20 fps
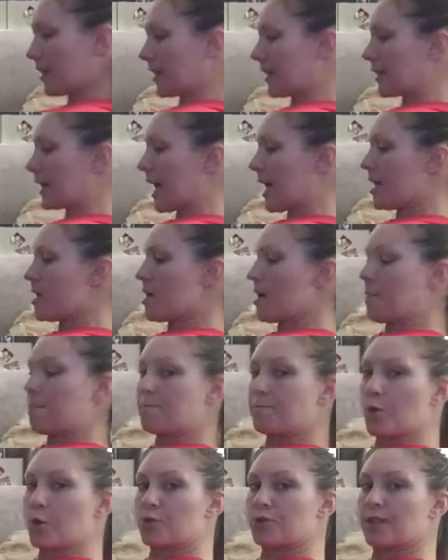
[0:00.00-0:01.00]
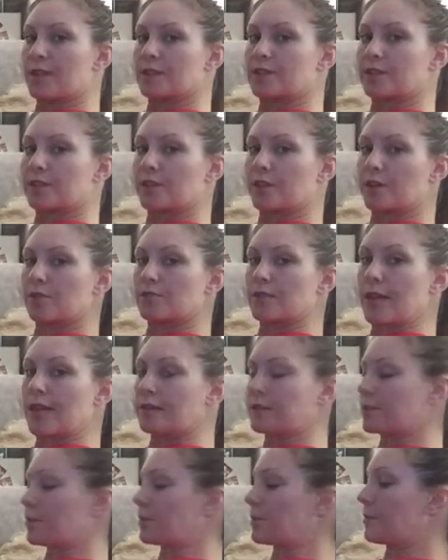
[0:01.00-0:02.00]
feeling that. Both legs are gonna go down
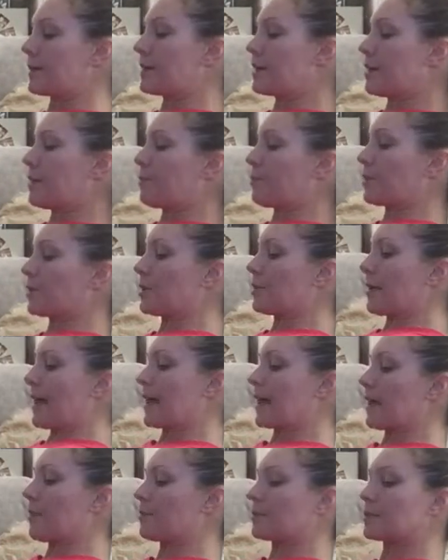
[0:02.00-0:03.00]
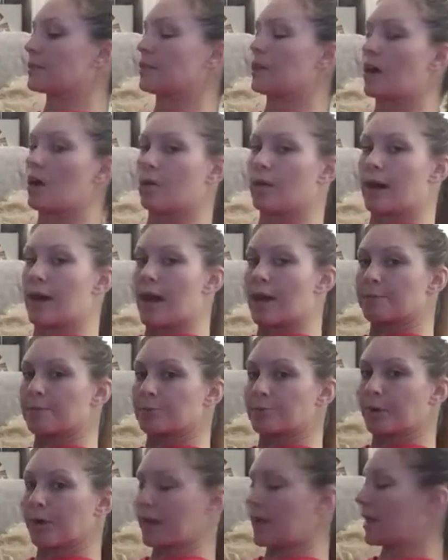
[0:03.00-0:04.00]
a little bit, pull them back up. Lower
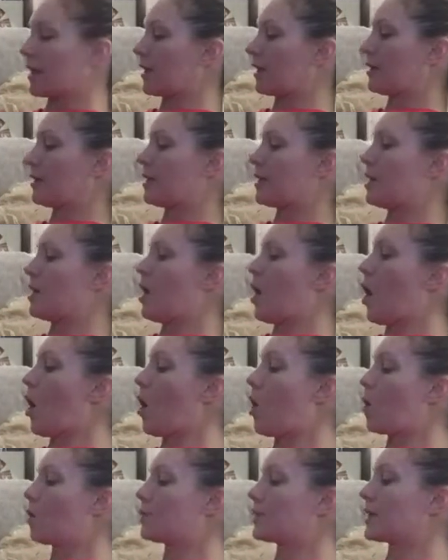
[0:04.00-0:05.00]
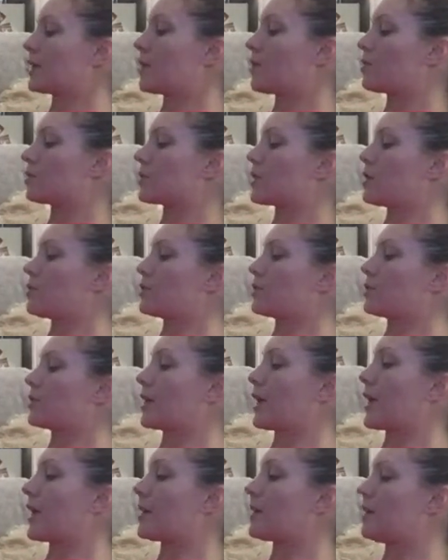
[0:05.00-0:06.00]
abs working. Only go as low as you
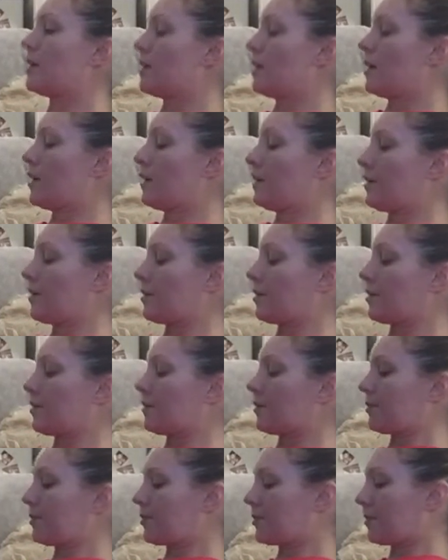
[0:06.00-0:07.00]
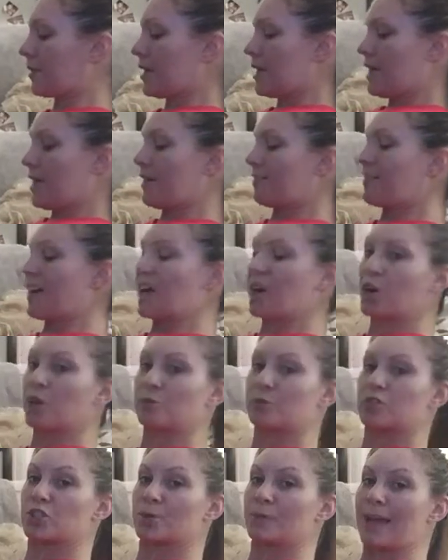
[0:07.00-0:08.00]
can. If that
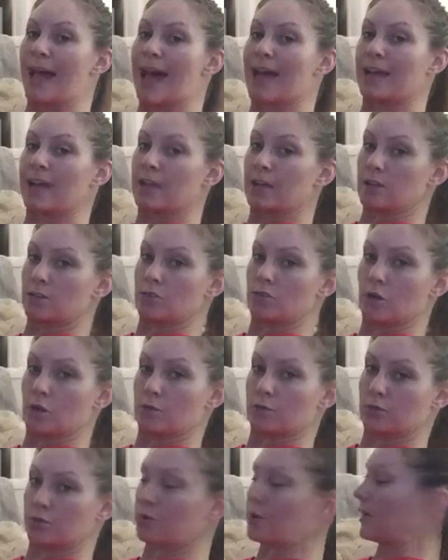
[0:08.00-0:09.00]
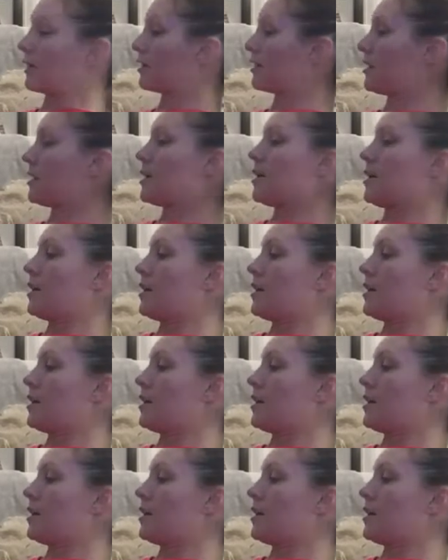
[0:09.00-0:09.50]
hurts your back, don't do it.